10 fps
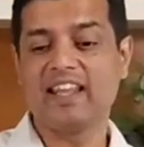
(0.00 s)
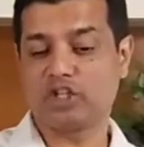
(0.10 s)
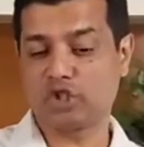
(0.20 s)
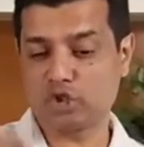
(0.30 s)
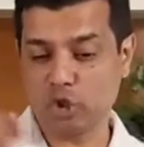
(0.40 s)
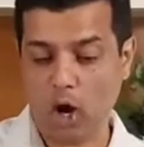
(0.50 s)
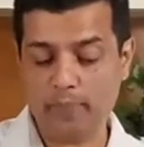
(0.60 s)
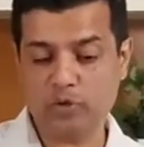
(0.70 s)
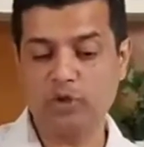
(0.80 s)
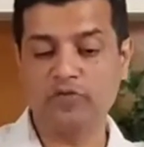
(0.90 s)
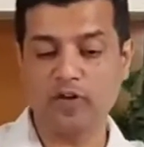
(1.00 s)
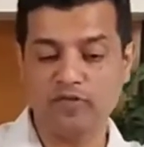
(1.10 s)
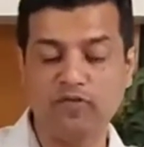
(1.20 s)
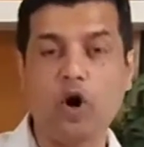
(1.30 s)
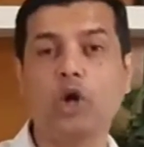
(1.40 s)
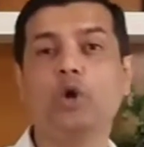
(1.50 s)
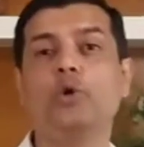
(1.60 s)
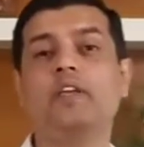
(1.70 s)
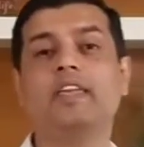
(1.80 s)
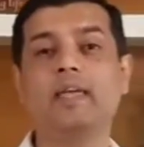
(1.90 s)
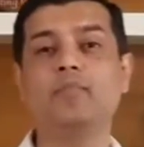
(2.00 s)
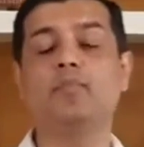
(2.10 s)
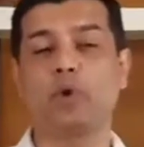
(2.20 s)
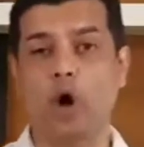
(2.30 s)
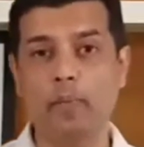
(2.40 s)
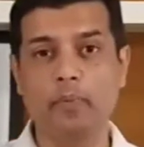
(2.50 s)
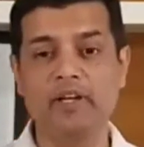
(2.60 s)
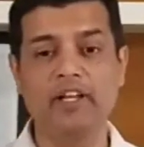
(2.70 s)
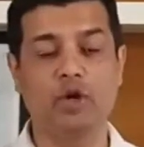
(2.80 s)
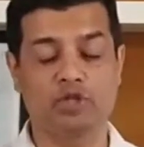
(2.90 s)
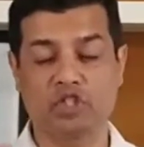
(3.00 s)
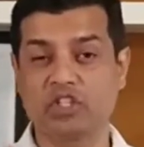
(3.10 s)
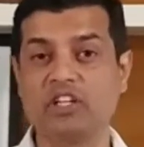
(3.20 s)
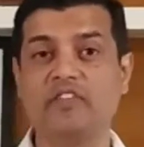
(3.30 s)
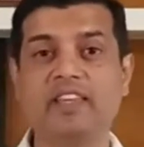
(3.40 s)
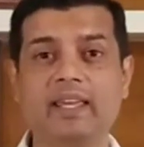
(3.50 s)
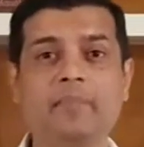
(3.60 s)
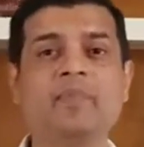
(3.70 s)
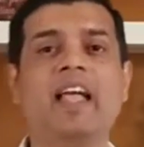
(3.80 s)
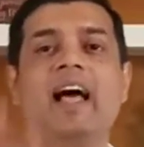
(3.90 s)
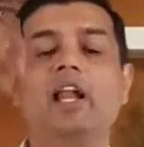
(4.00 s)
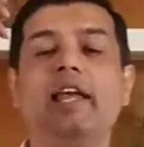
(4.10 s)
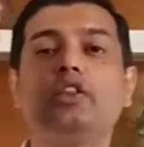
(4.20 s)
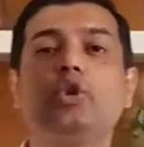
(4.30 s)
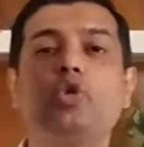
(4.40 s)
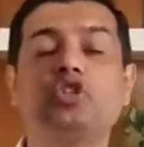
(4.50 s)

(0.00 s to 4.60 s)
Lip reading: that stops you from following him properly or serving him, let